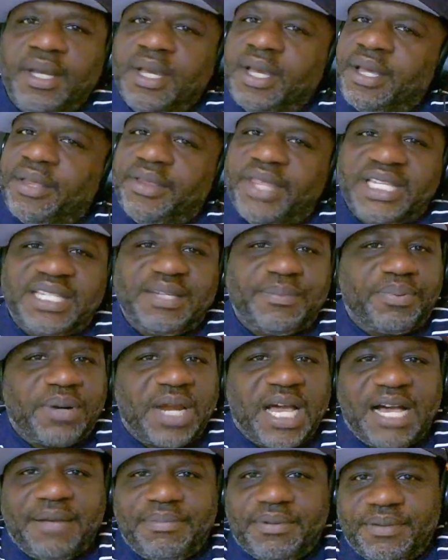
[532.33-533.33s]
That's a
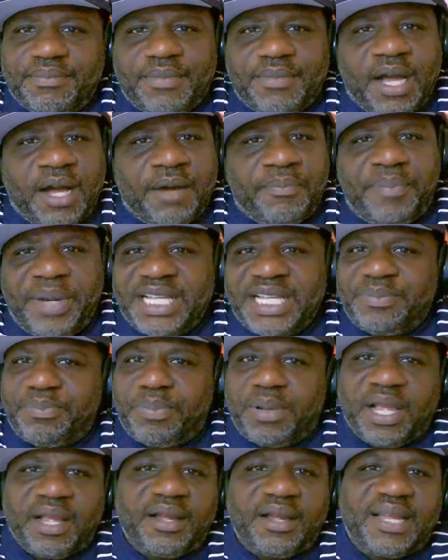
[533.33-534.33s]
problem. Our best
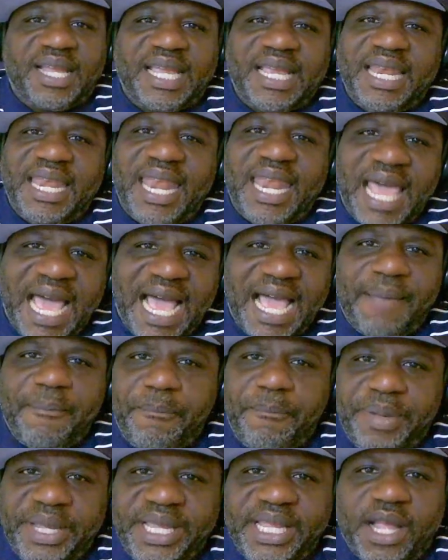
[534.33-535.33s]
player
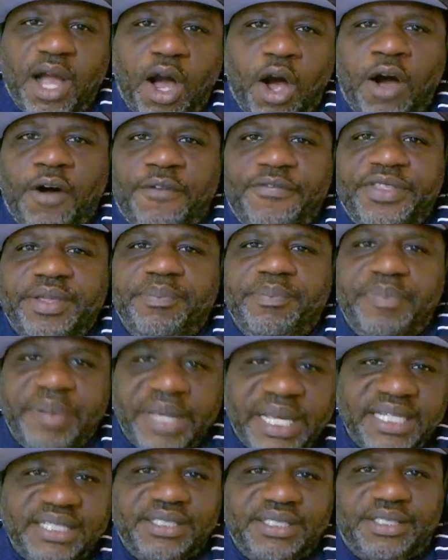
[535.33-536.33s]
cannot be off the
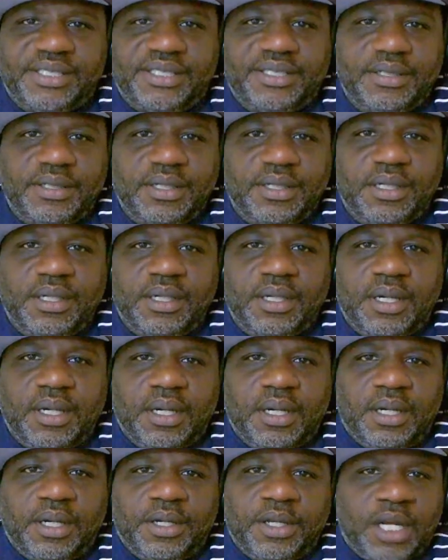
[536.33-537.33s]
bench.
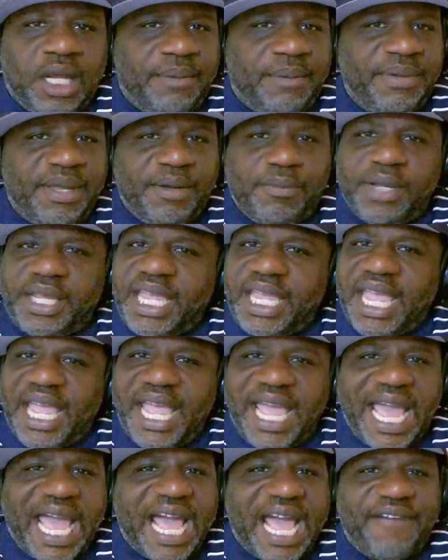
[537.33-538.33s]
You know what I mean? We
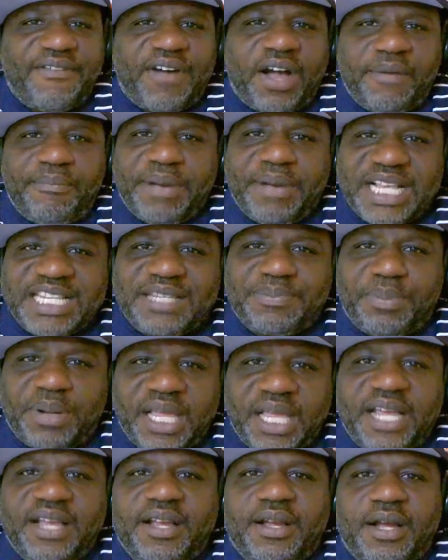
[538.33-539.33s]
can't have our best
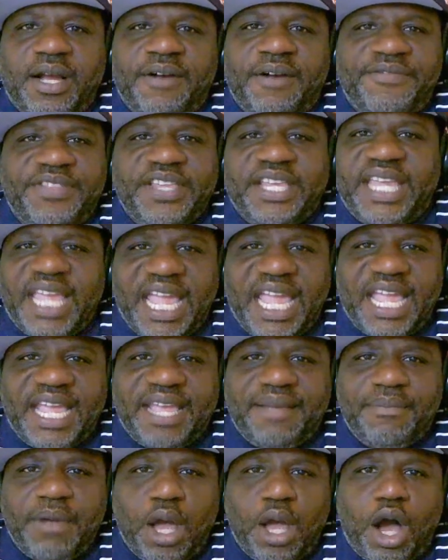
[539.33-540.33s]
player of the
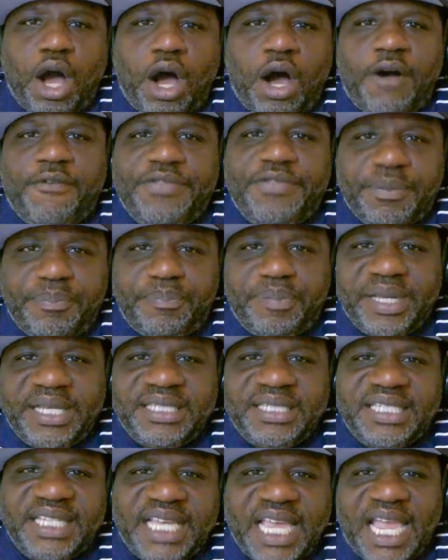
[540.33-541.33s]
game off the bench
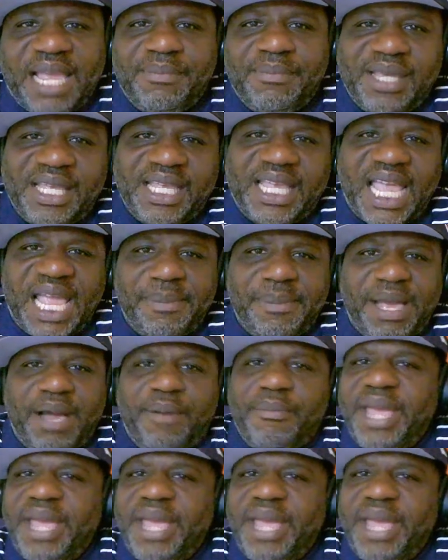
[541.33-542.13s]
game in, game out.